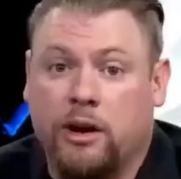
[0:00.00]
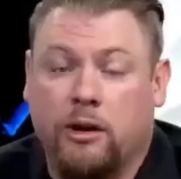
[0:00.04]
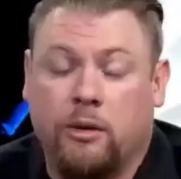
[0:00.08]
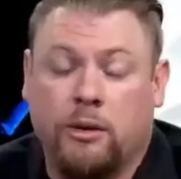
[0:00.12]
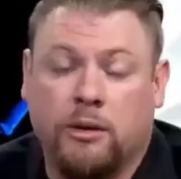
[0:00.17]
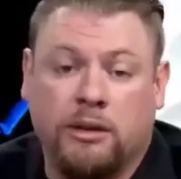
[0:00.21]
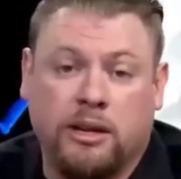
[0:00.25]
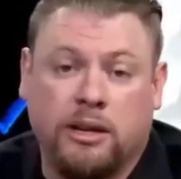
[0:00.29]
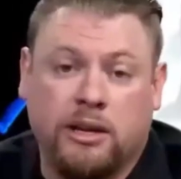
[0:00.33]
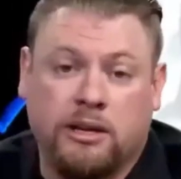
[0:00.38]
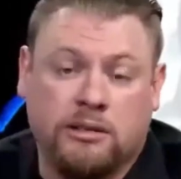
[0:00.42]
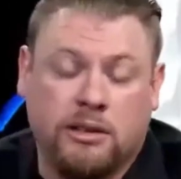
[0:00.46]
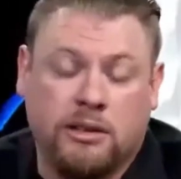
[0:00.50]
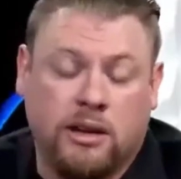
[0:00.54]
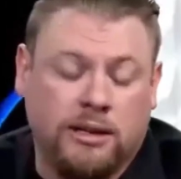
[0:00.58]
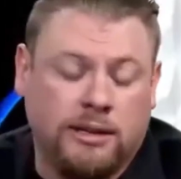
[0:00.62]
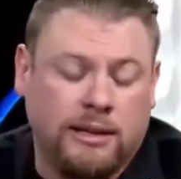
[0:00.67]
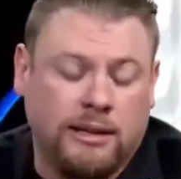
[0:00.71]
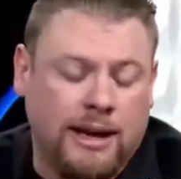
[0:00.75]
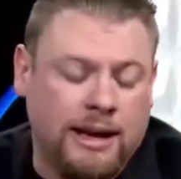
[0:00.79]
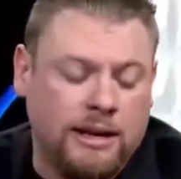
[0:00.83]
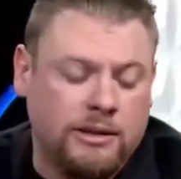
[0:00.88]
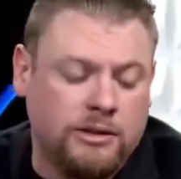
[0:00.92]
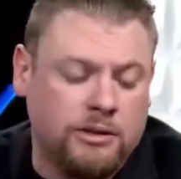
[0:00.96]
Excellent. And things like
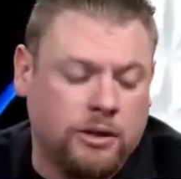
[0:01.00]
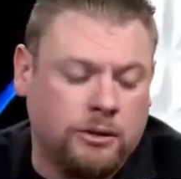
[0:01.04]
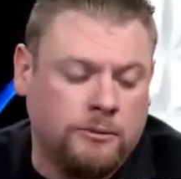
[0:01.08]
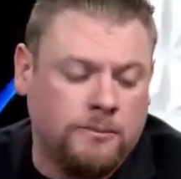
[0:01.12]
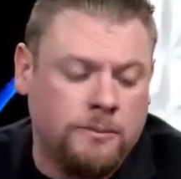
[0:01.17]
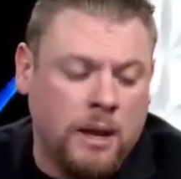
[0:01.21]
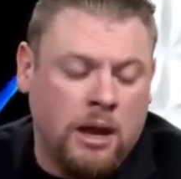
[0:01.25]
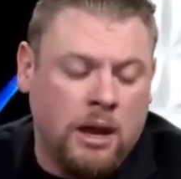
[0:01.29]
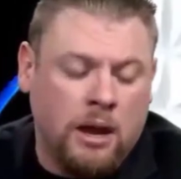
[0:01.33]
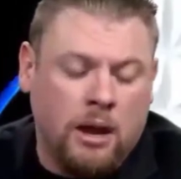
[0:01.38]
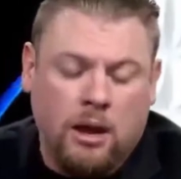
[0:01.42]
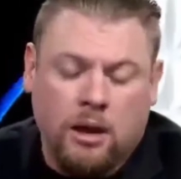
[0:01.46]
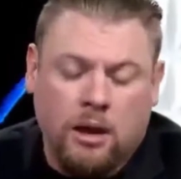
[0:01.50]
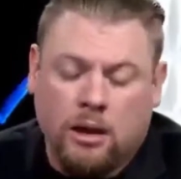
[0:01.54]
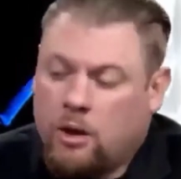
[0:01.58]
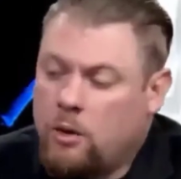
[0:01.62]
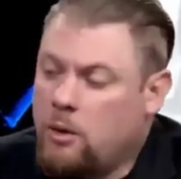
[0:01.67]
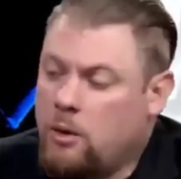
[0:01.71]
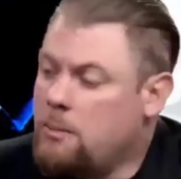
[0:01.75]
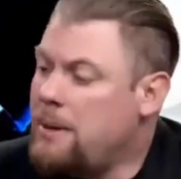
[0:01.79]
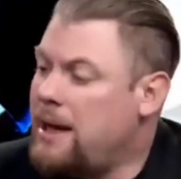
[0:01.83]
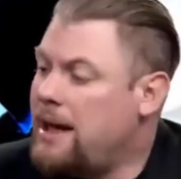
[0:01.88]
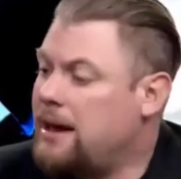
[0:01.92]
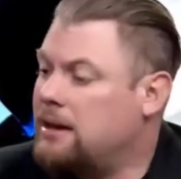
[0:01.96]
that. So
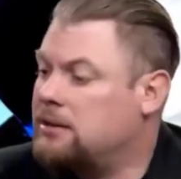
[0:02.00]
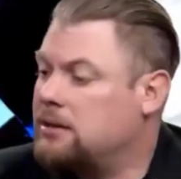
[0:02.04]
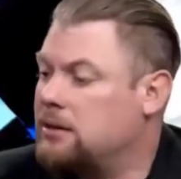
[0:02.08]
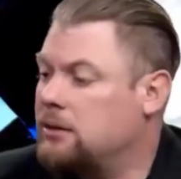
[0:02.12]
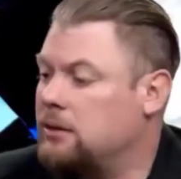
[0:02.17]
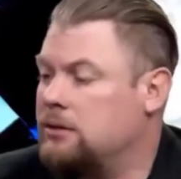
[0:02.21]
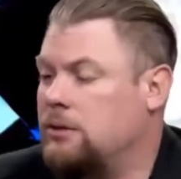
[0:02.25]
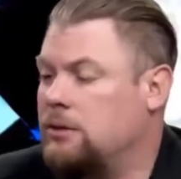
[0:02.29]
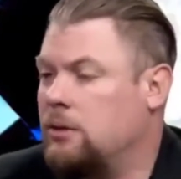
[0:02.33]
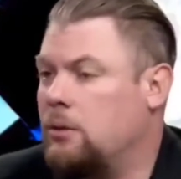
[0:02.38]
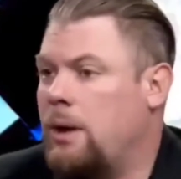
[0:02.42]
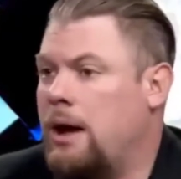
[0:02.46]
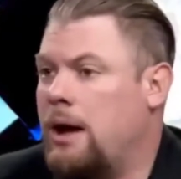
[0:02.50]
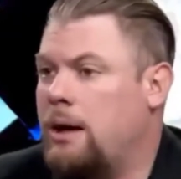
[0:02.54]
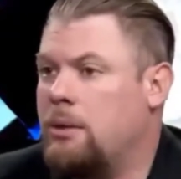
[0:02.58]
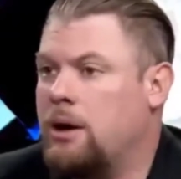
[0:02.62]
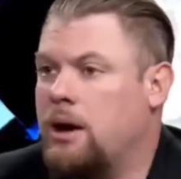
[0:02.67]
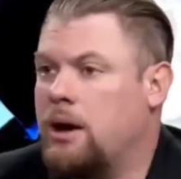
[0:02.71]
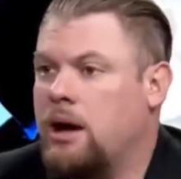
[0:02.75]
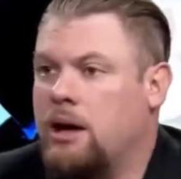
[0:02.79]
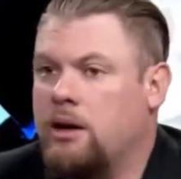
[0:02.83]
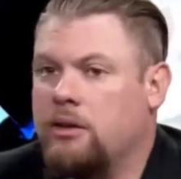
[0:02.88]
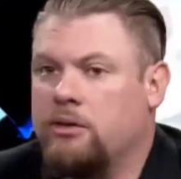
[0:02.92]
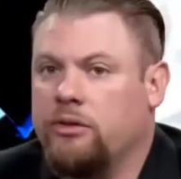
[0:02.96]
going back to
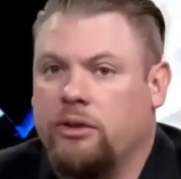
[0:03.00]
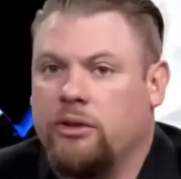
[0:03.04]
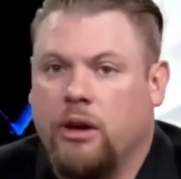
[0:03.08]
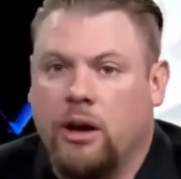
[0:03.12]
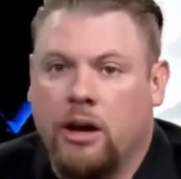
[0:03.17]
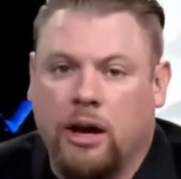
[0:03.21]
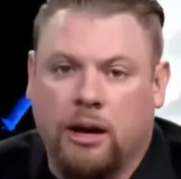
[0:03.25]
webinars,